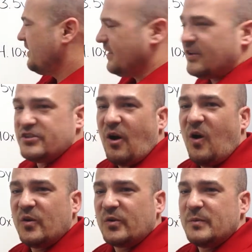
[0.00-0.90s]
They're
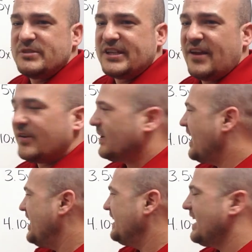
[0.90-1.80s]
all grouped together.
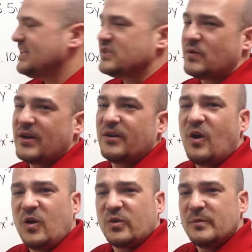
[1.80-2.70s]
8k squared,
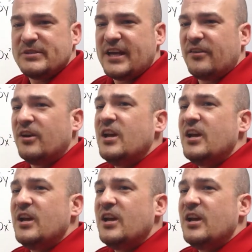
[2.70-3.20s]
all grouped together.